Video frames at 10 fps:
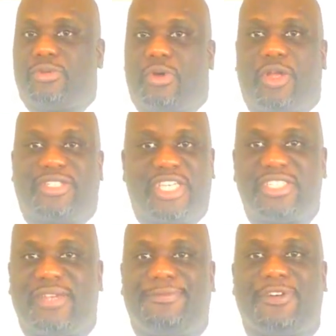
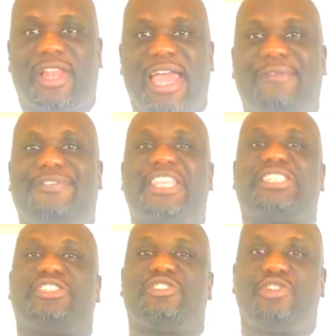audition for life.
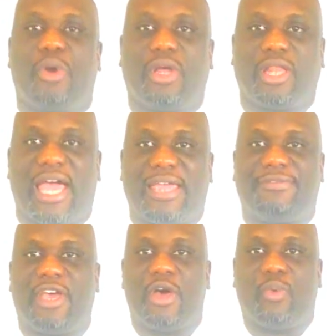This is your life.
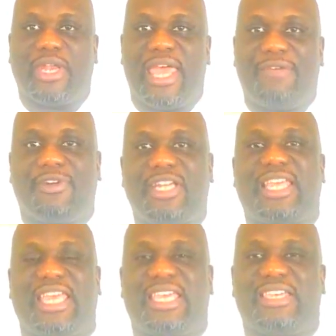Whatever it
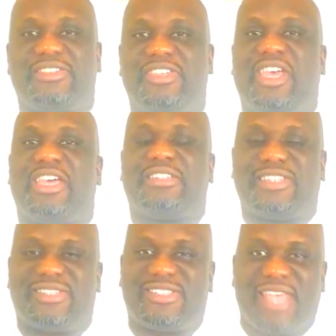is,
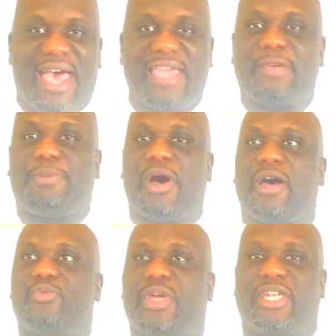decide
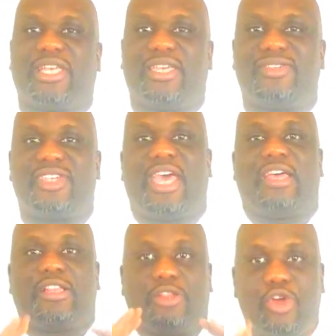upon what it is.
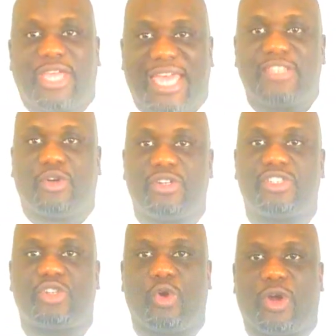Look at your
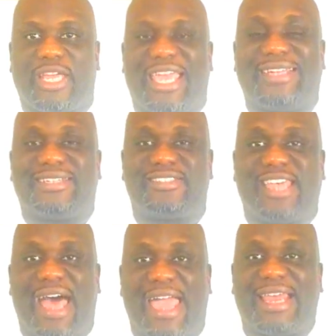story and
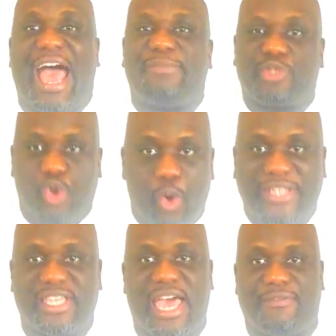decide, I'm
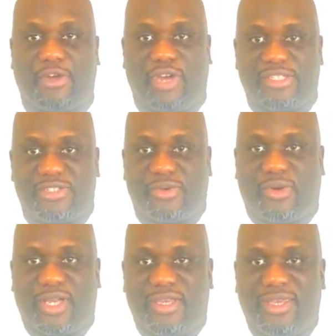going to have a great story.